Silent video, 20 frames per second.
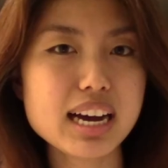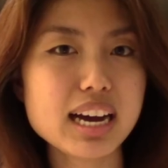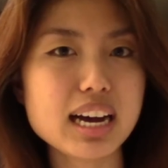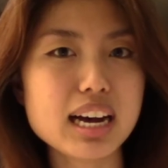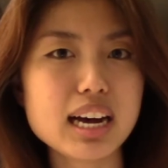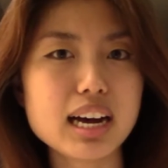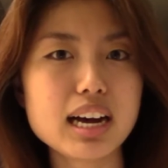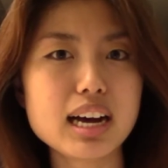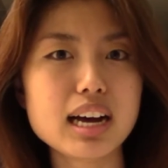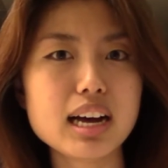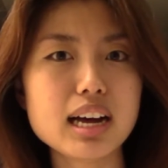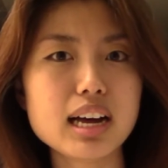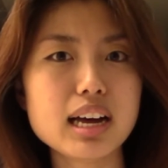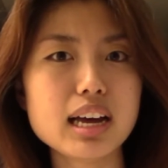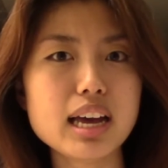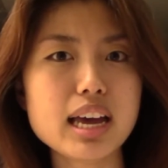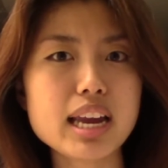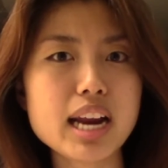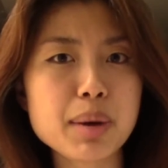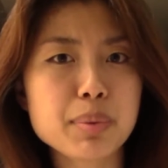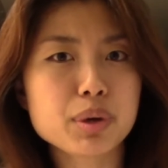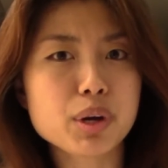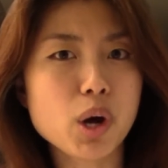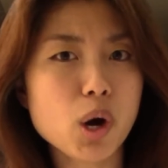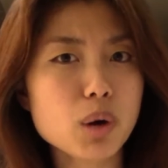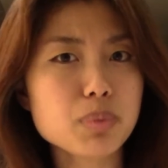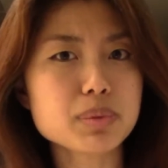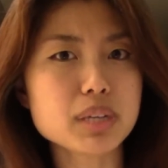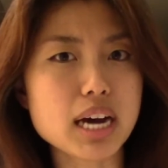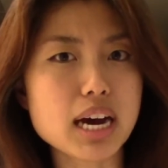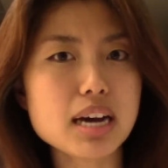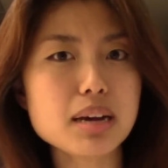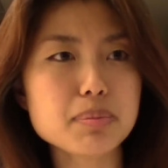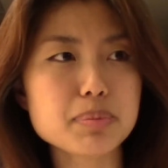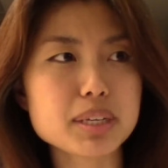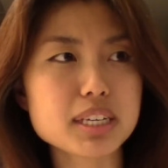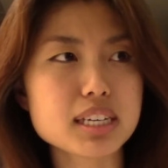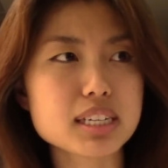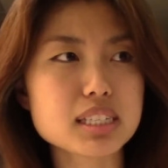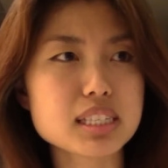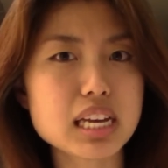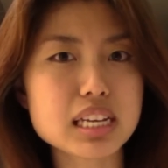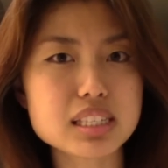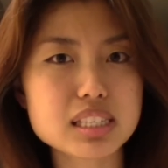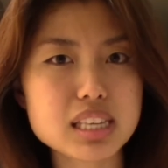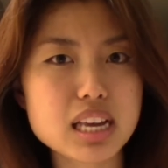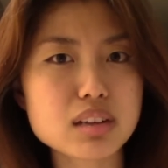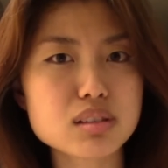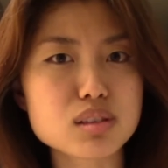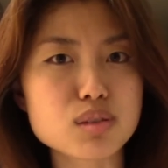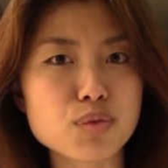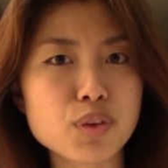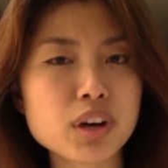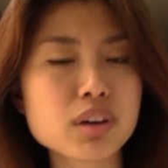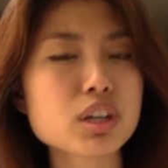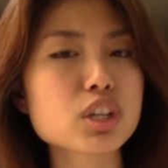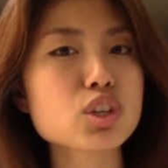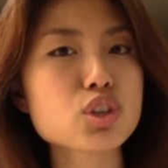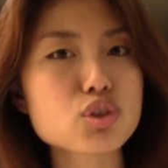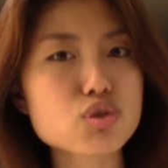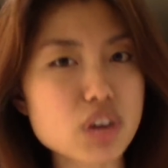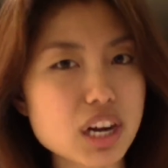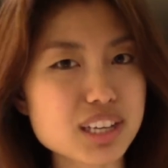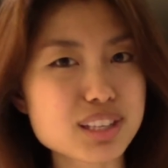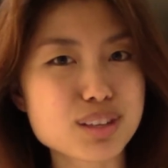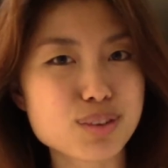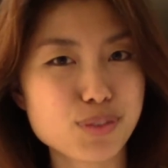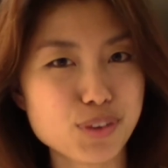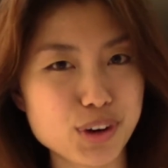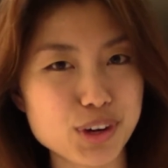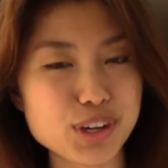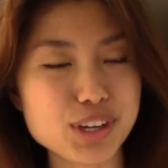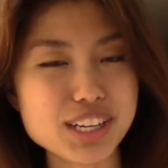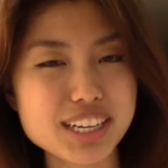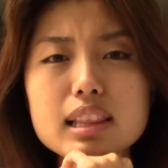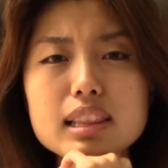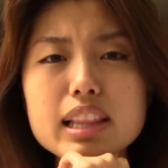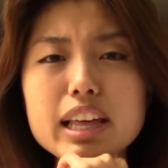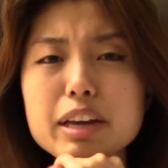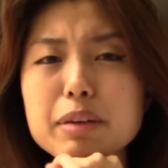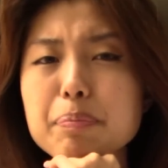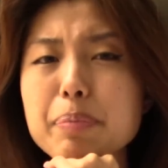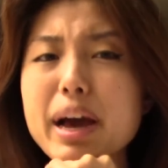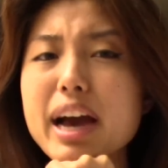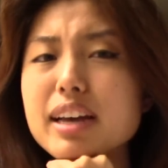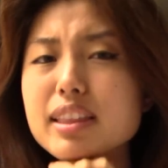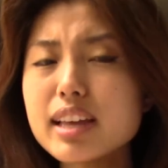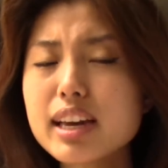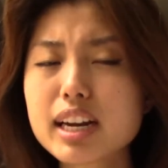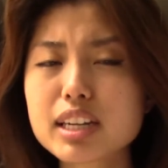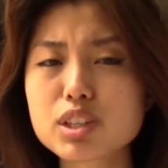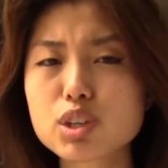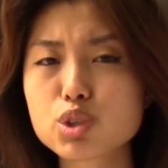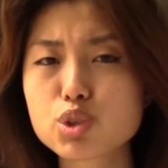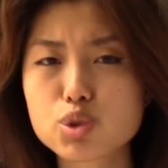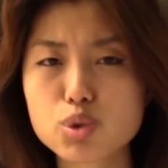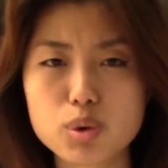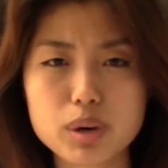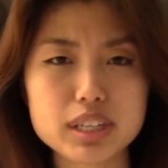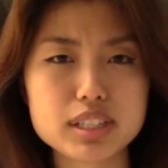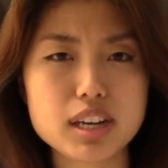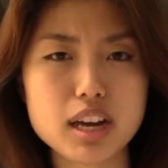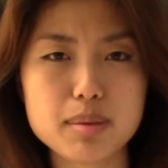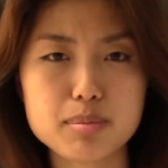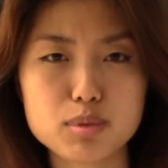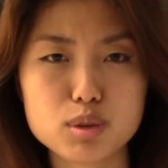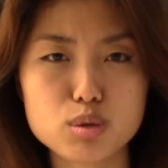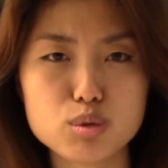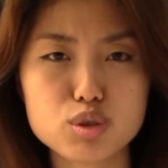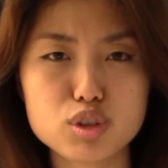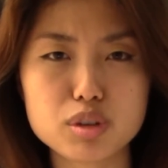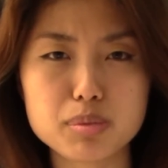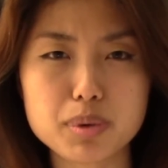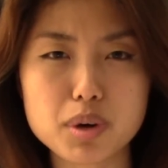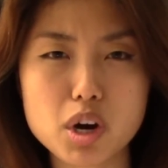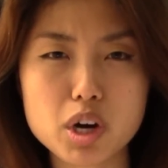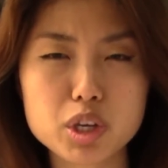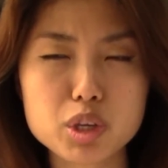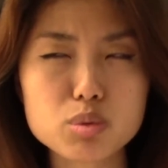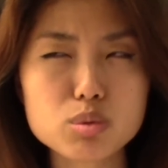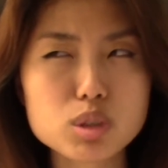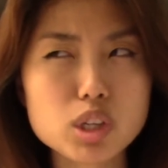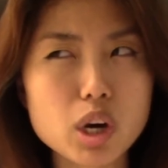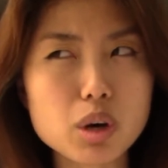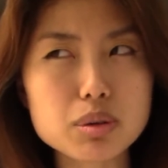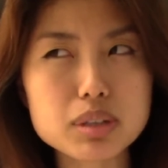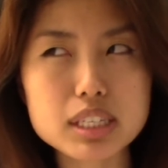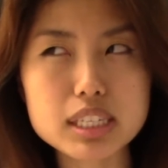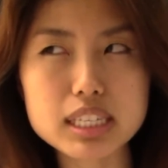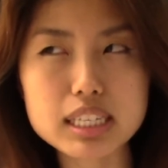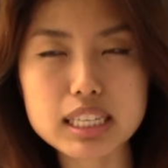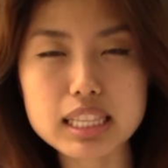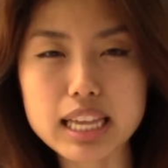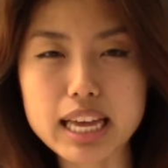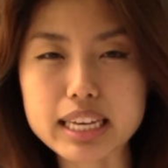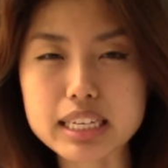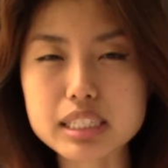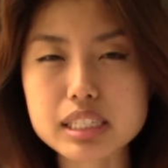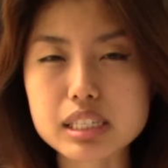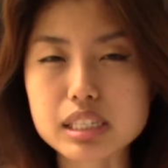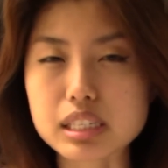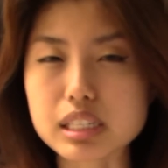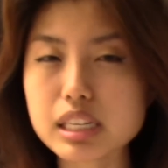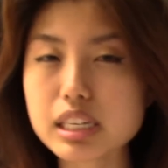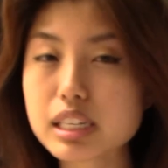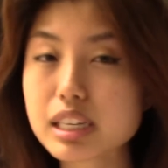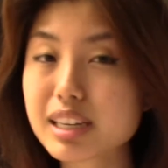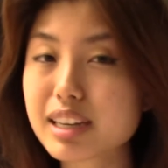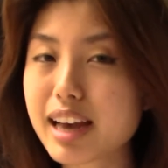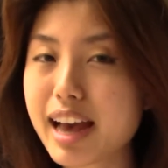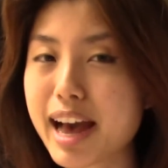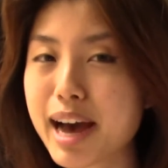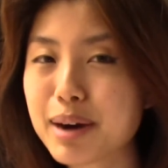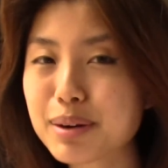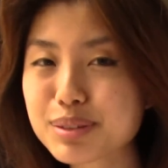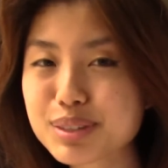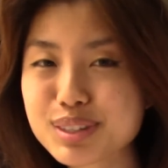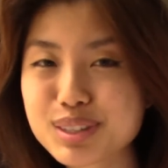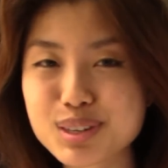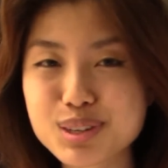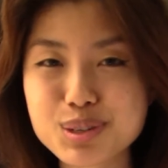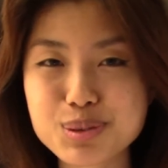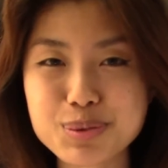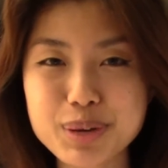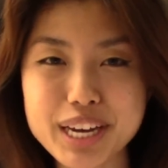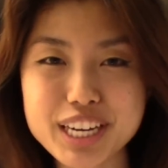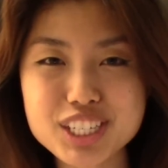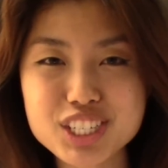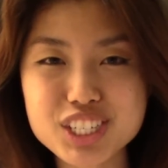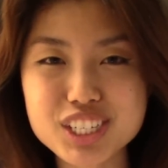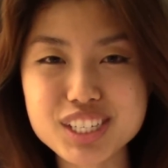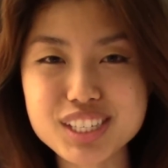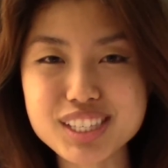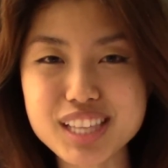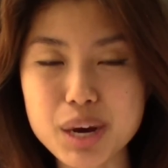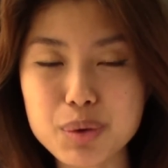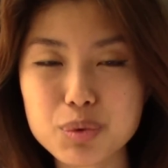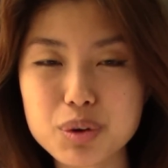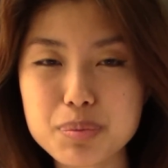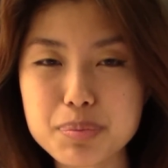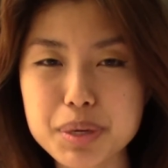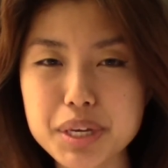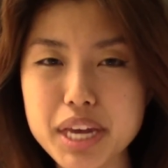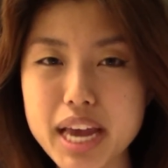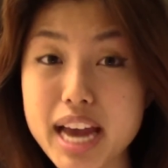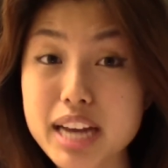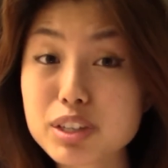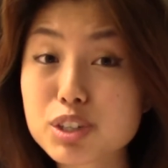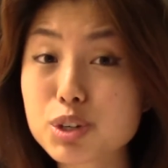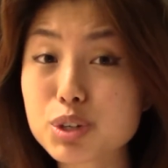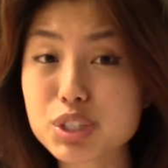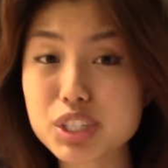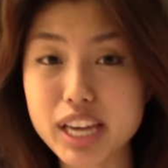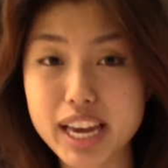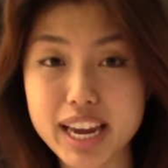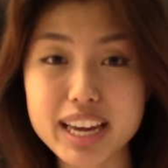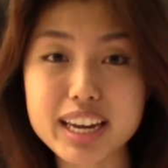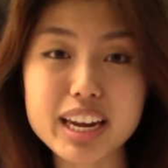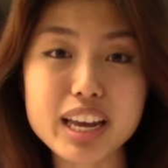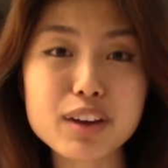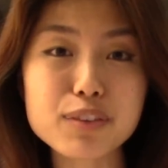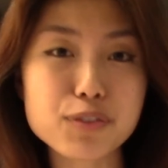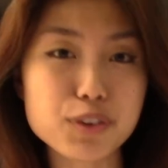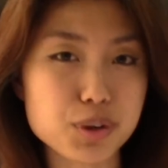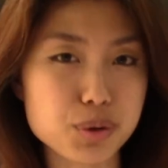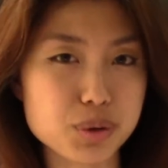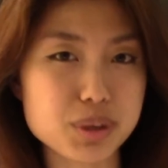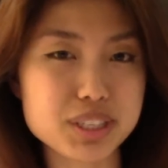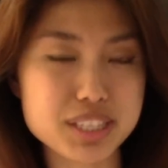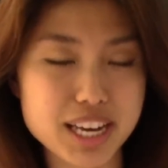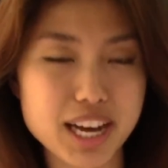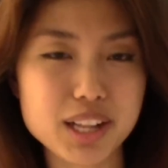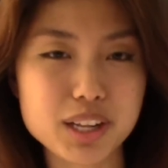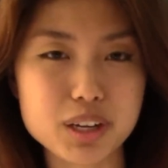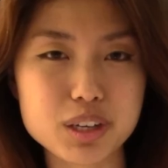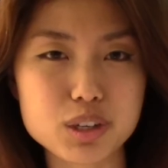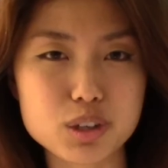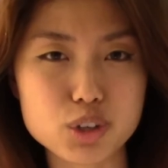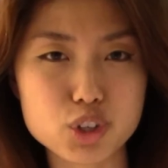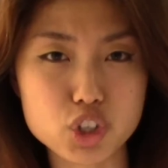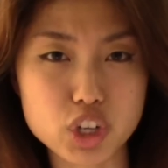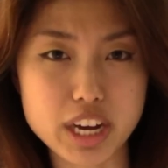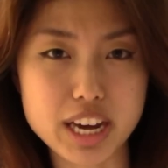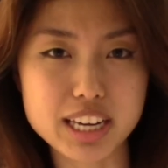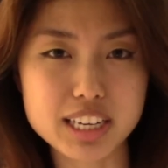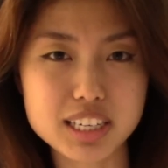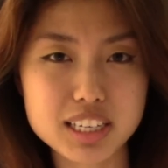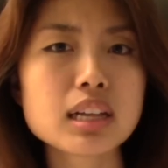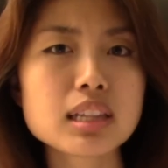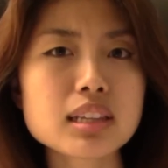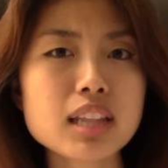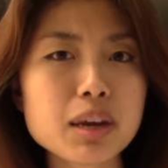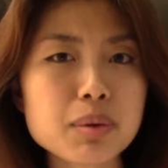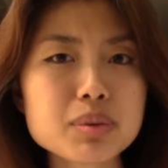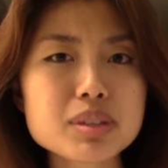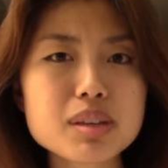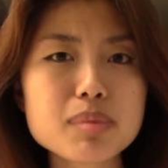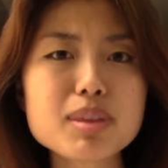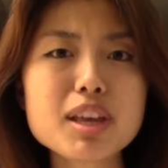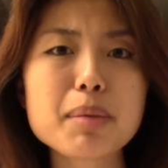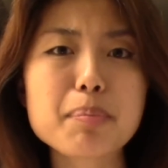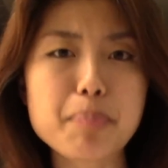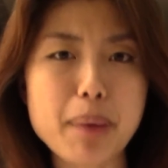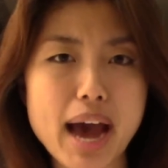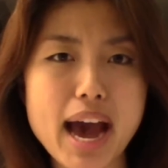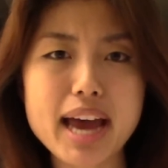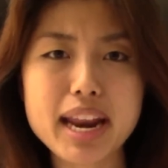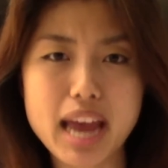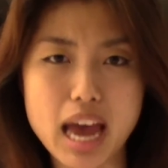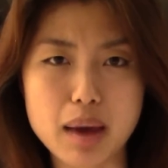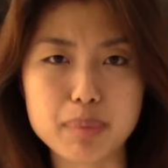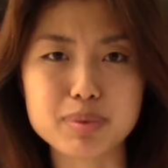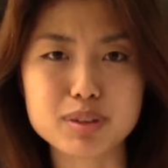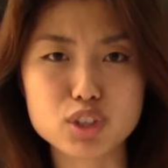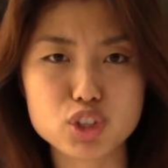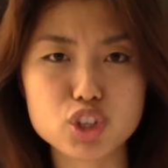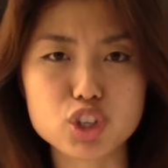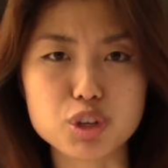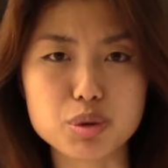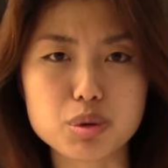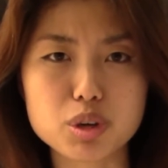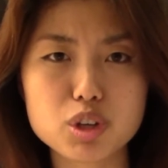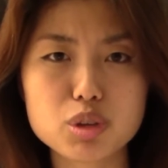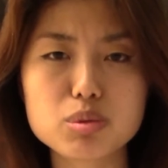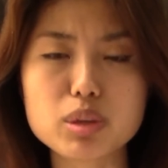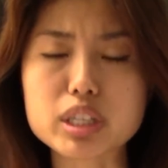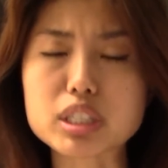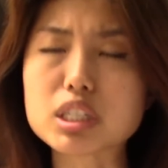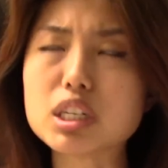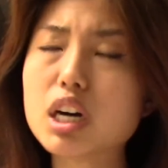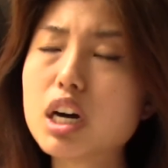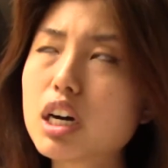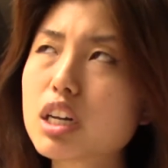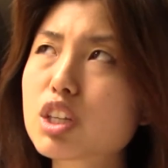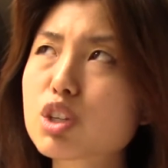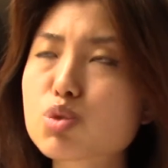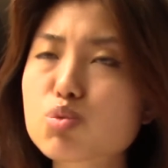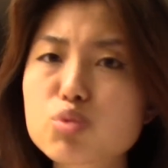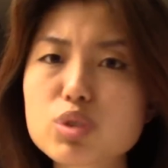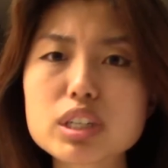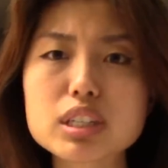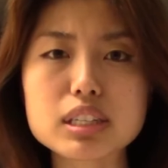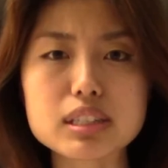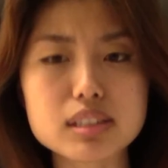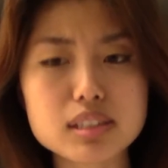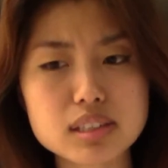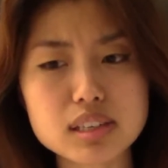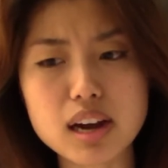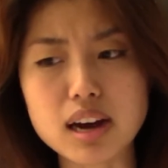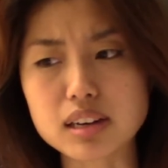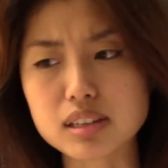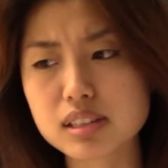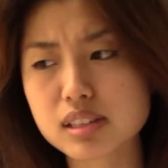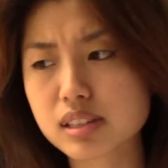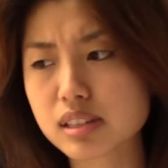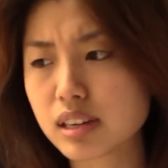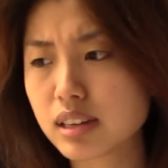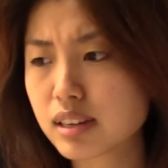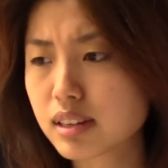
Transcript: And I would hope not, because that sounds very stressful. Like, back then as a storytime YouTuber, are you low-key, like, seeking out situations that would be entertaining for you to tell on your channel? Like, when something bad happens to you, are you like, oh, this really sucks?